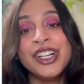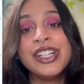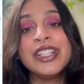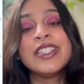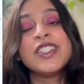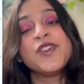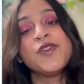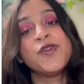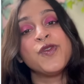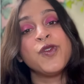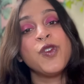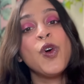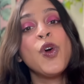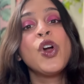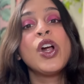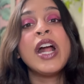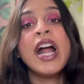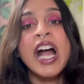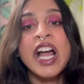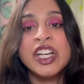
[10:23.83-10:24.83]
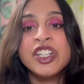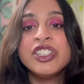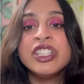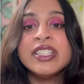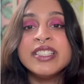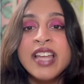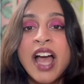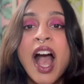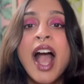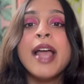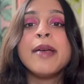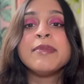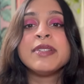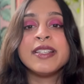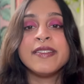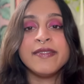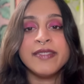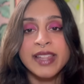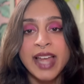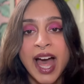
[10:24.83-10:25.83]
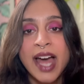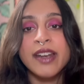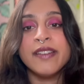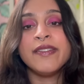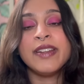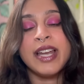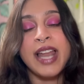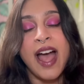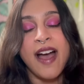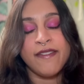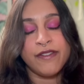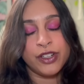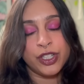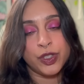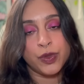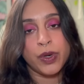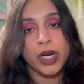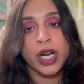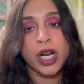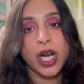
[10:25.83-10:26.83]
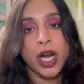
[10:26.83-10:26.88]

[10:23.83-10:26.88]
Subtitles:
earns 400 times of that of an average worker.